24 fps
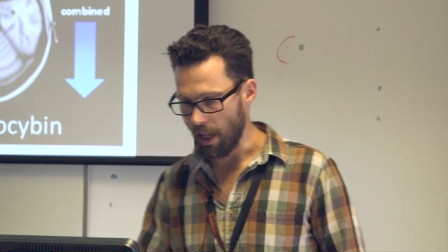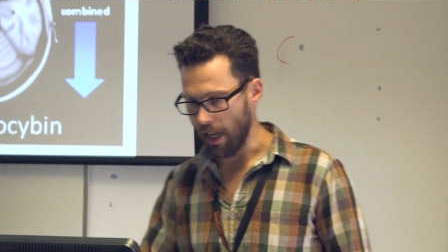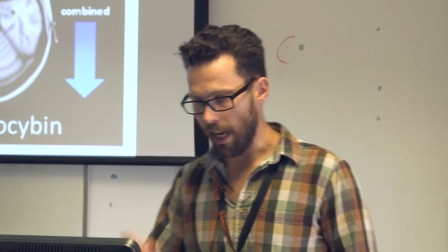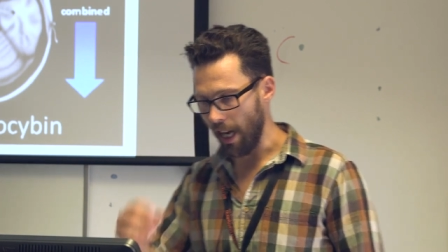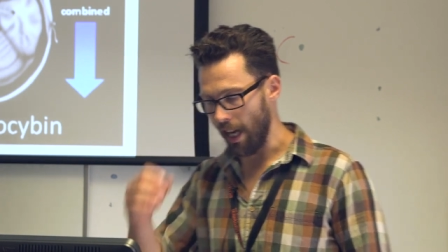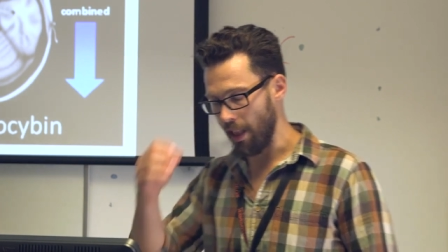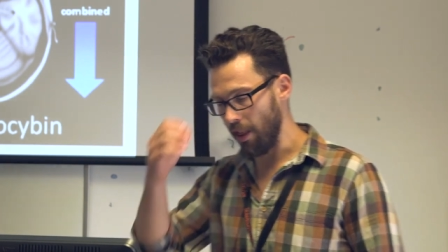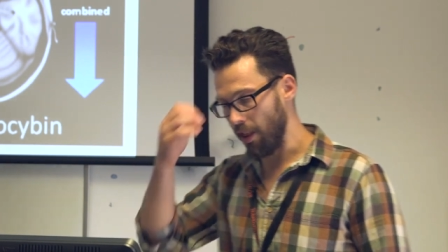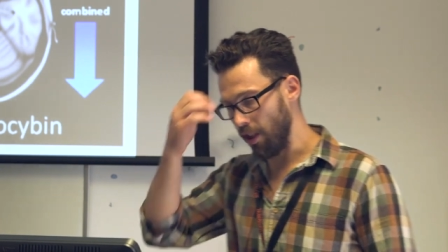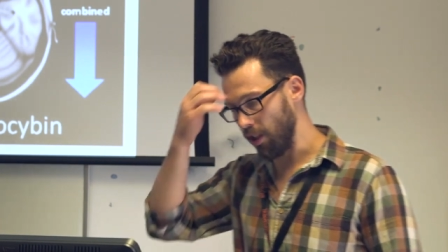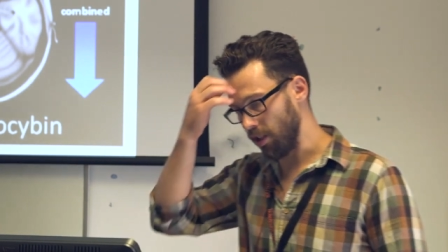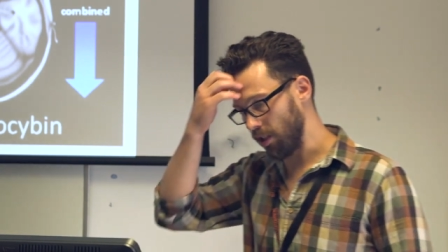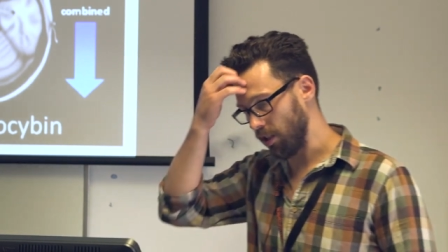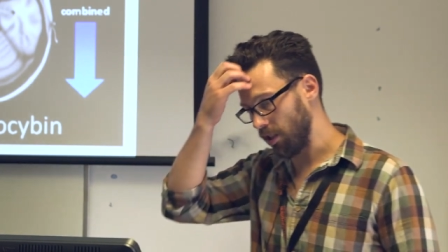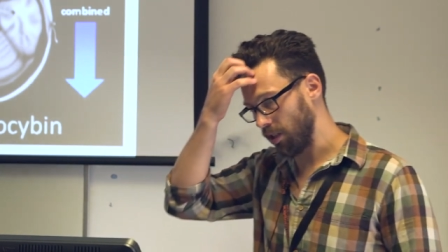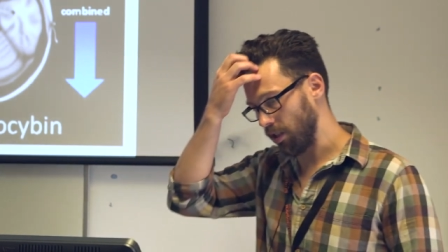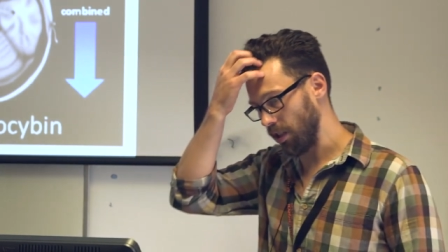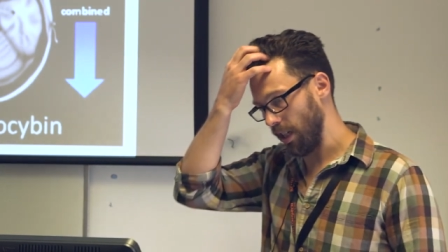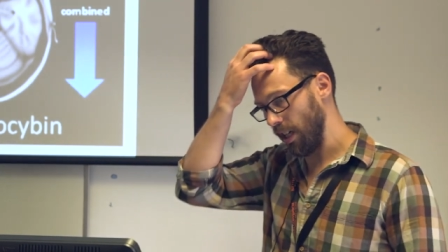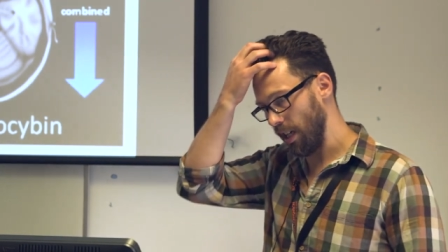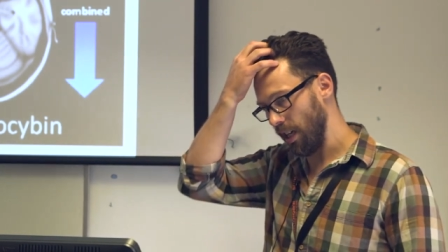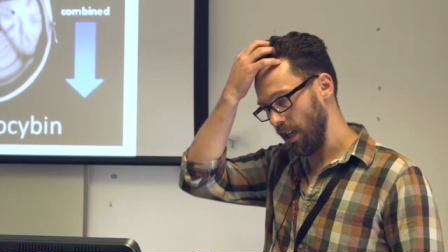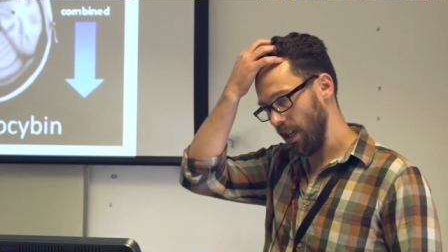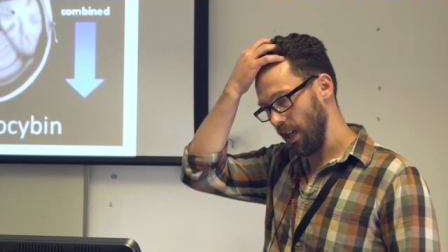And this
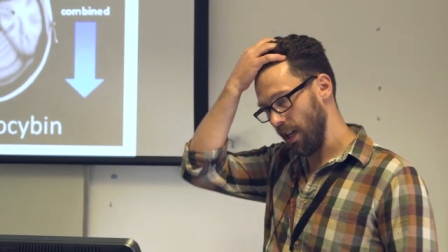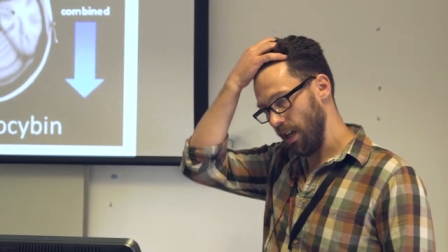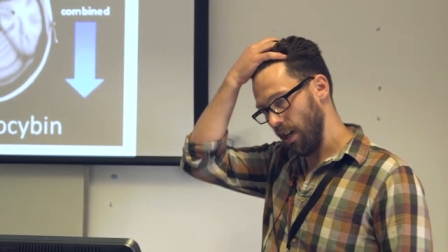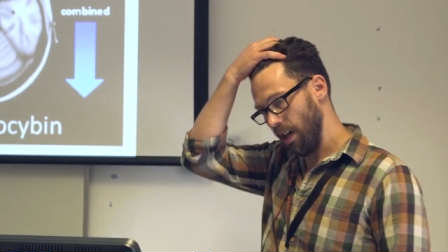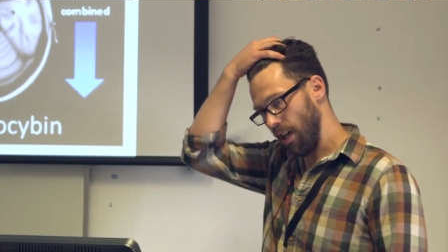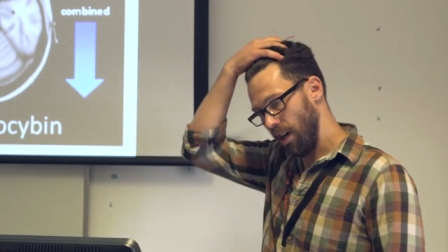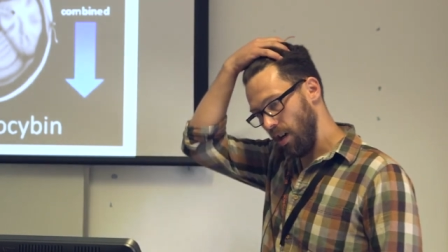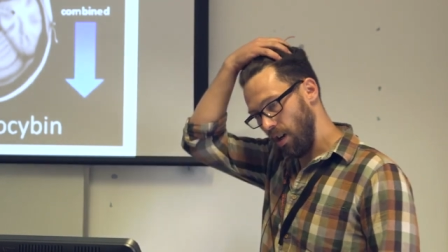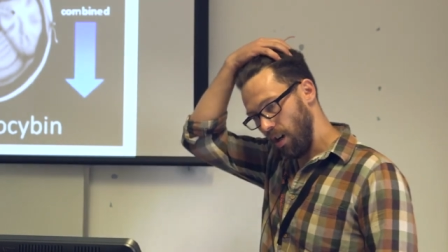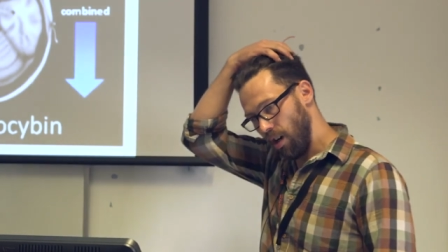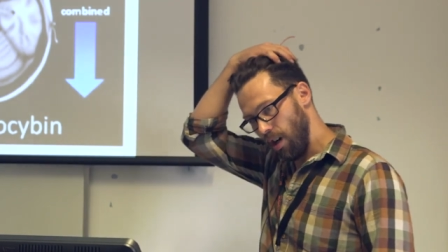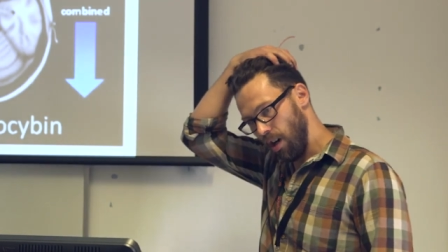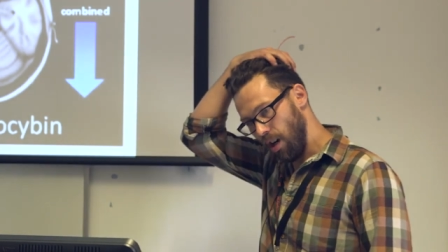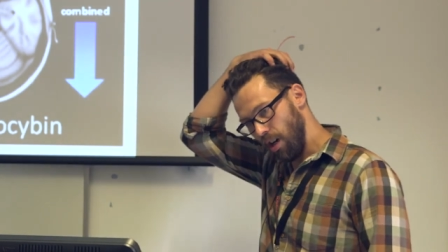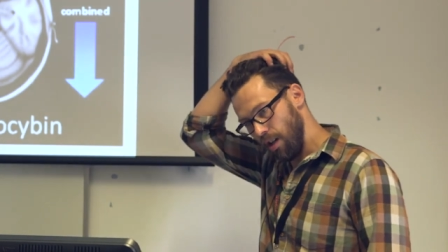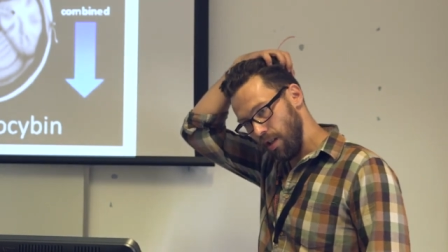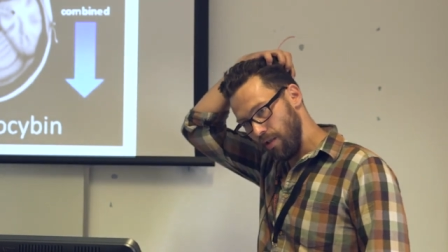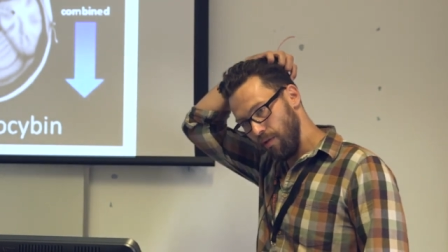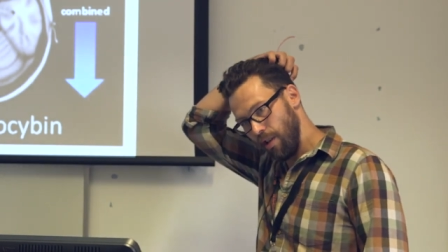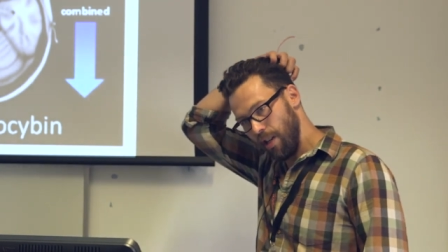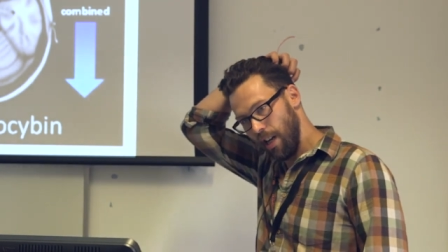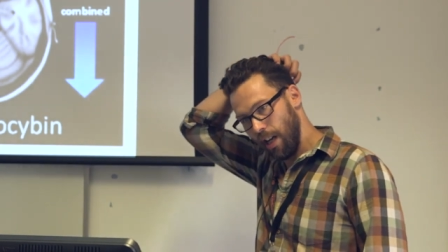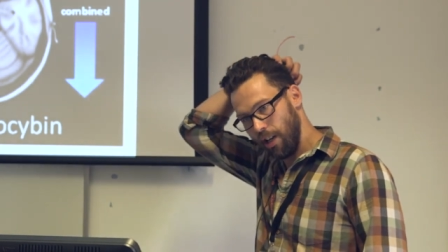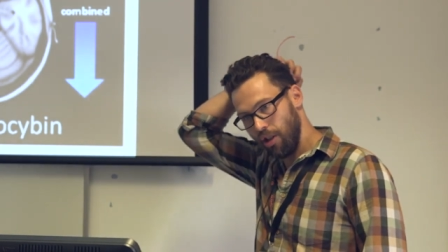
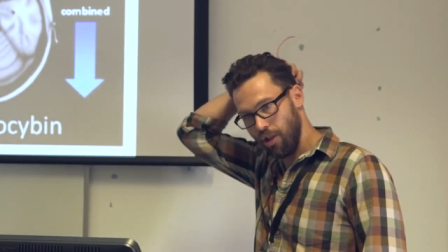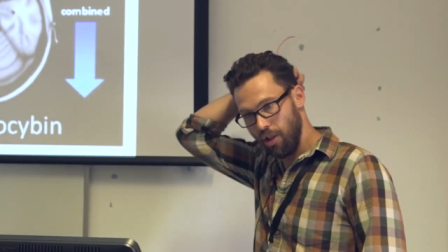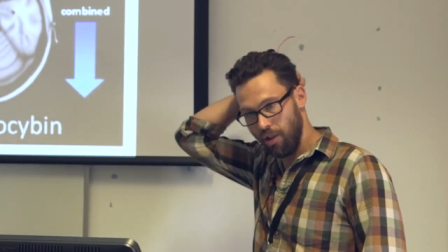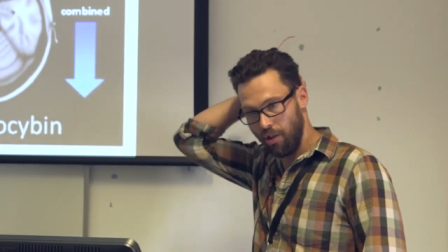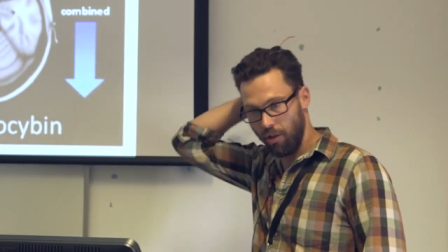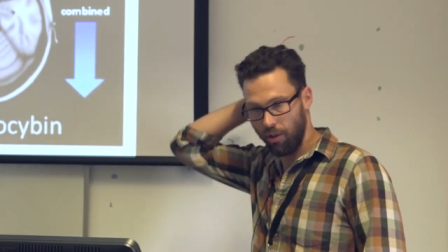reduction is